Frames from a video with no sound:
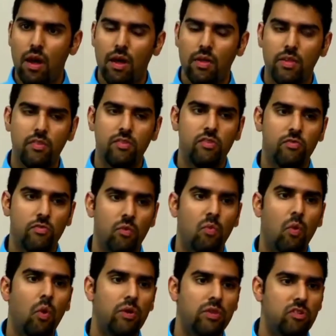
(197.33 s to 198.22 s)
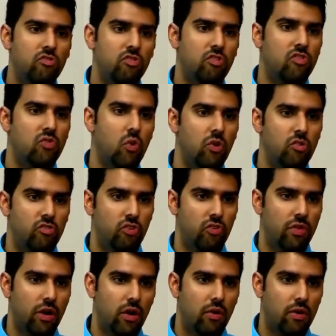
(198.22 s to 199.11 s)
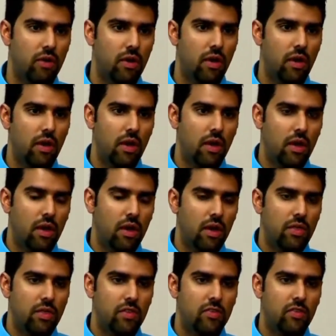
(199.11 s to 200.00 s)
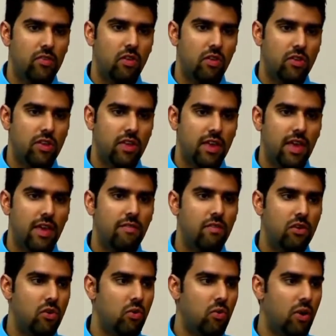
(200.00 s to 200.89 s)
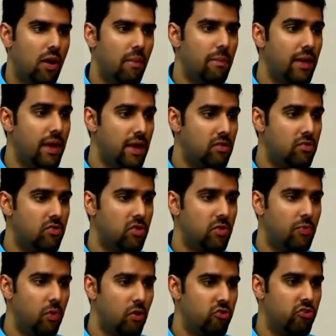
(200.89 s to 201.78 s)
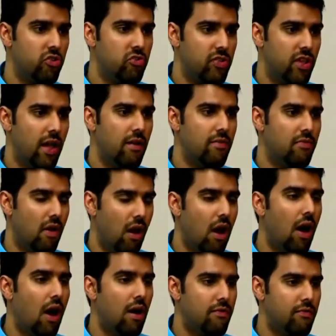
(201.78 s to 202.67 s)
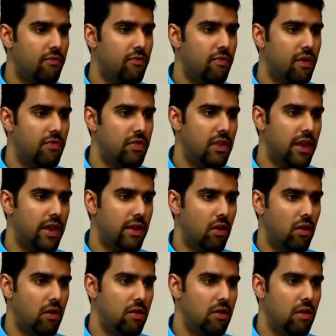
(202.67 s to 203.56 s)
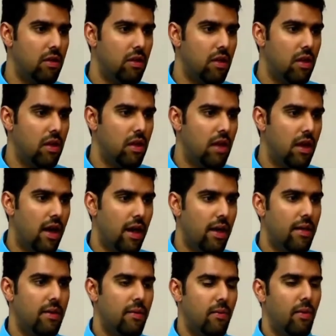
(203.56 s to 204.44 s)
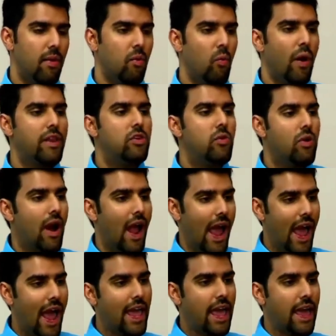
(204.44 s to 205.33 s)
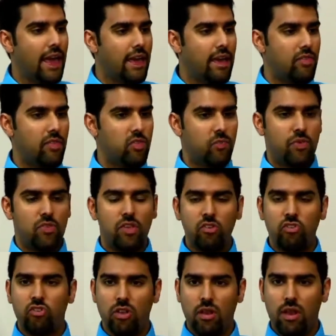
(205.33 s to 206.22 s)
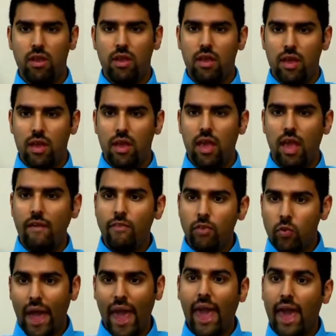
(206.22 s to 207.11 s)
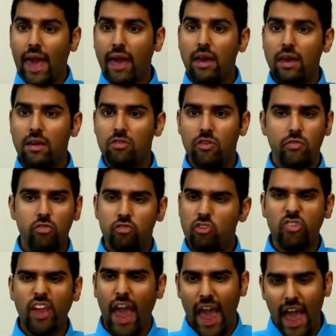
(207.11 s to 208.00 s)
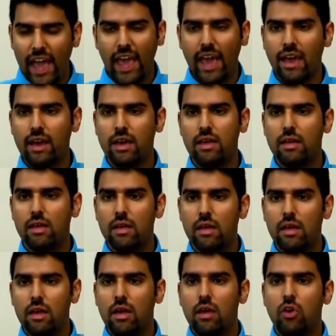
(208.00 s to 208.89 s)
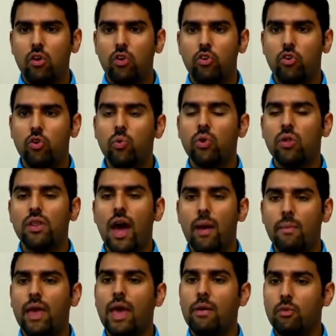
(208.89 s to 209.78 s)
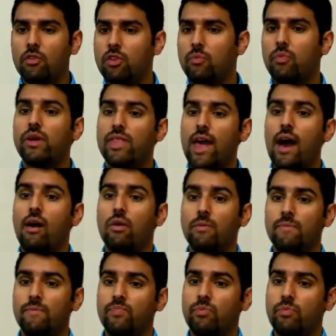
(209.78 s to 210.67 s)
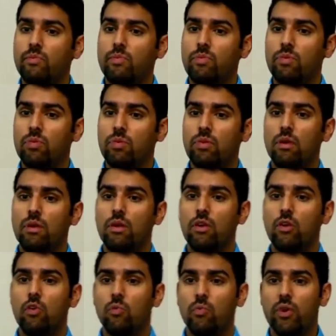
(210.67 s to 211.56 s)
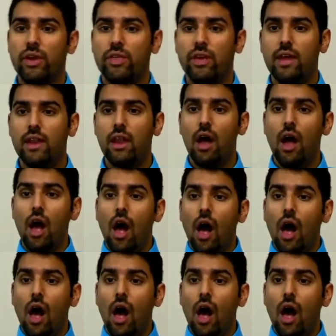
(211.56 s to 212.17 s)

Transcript: This is for more than just torture, though. This is to give you a means to push yourself off of the nail. When you are hanging in this position, if you're just hanging, you will not be able to breathe out. You'll breathe in,